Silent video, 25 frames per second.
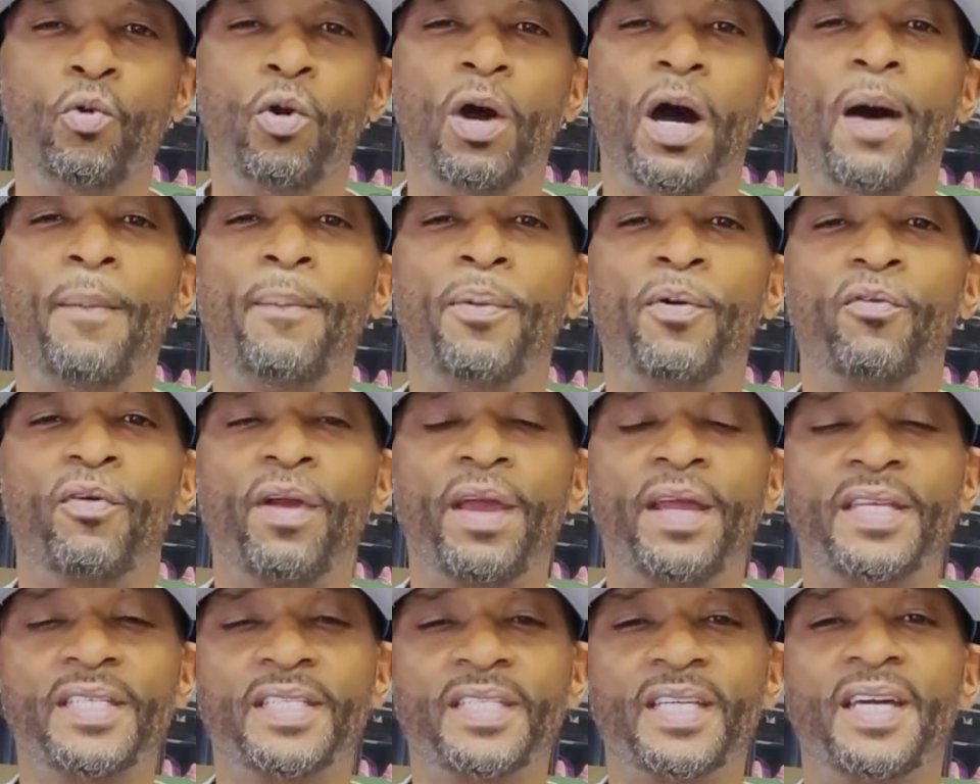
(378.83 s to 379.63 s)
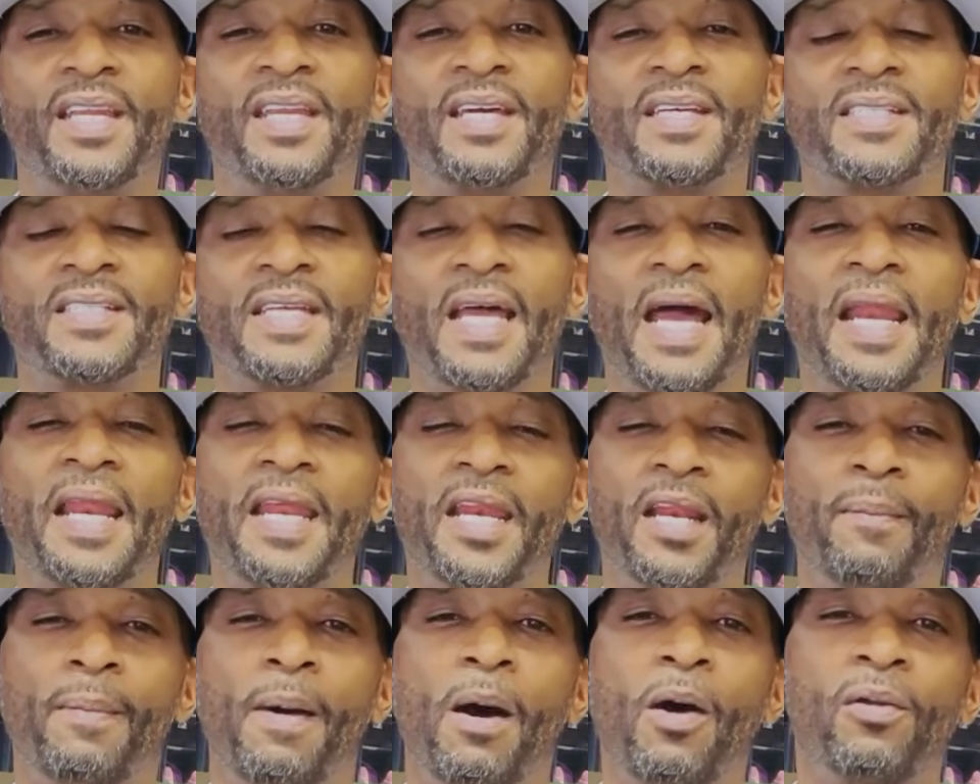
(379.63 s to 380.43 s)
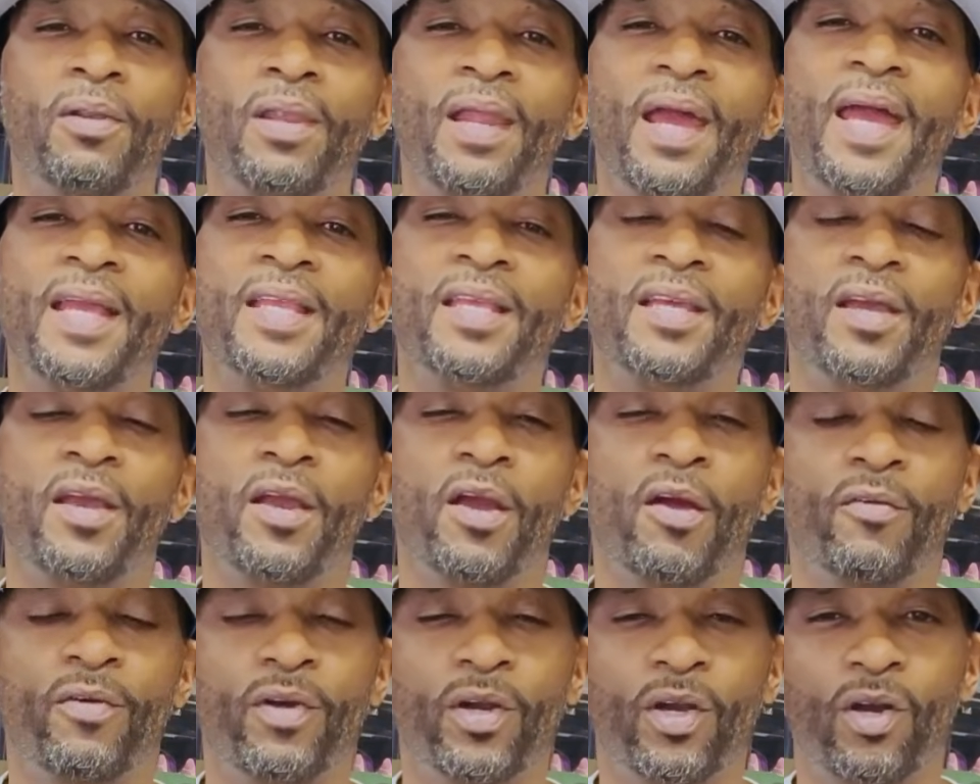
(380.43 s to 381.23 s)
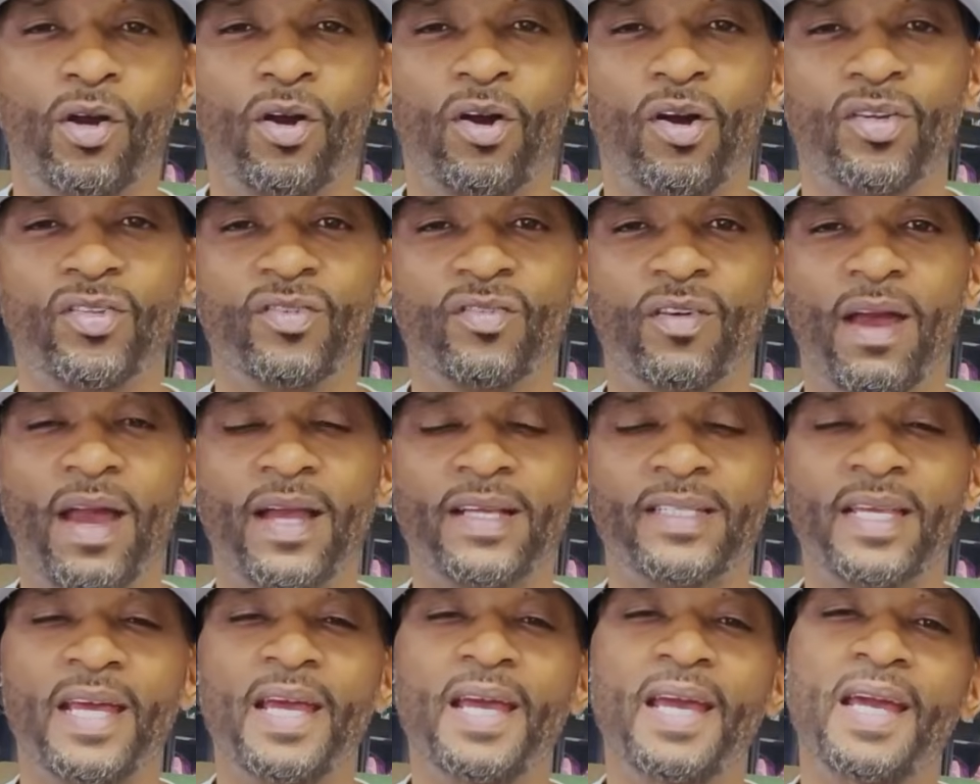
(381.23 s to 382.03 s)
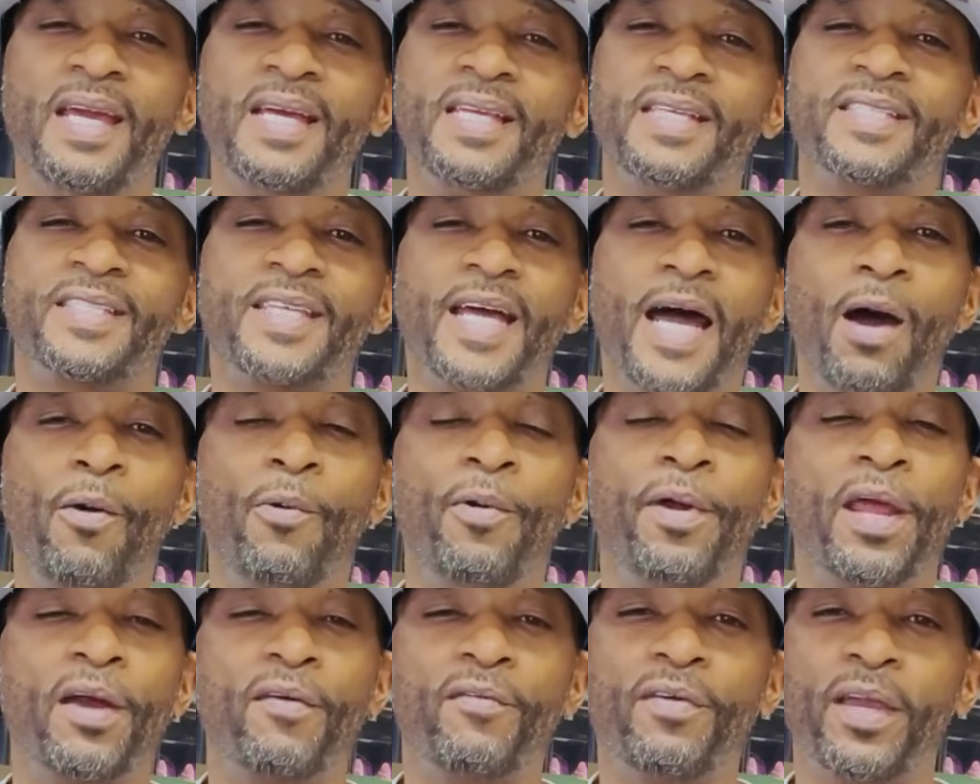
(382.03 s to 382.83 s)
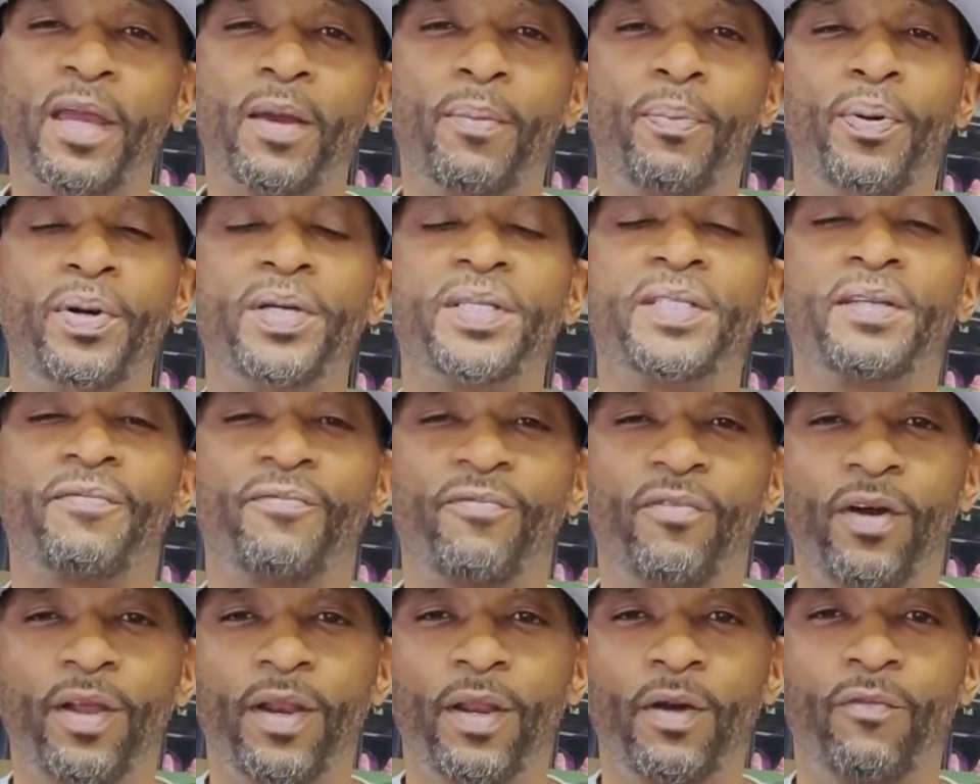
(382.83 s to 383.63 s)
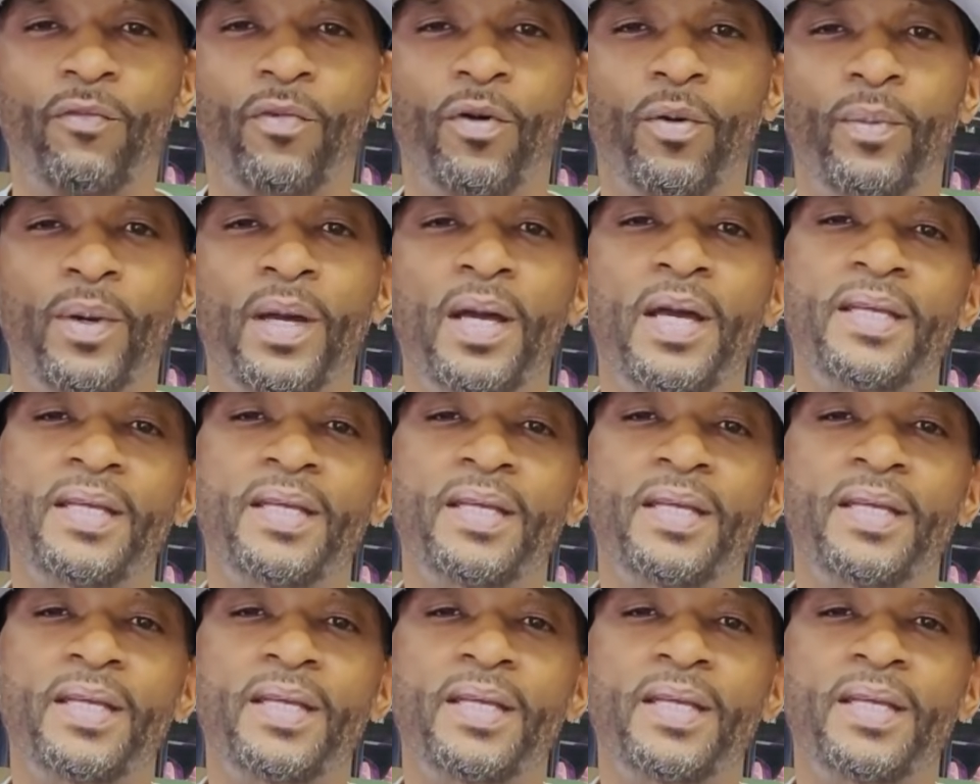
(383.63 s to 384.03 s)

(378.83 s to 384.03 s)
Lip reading: new operators get excited about landing courier contracts and sign whatever gets put in front of them.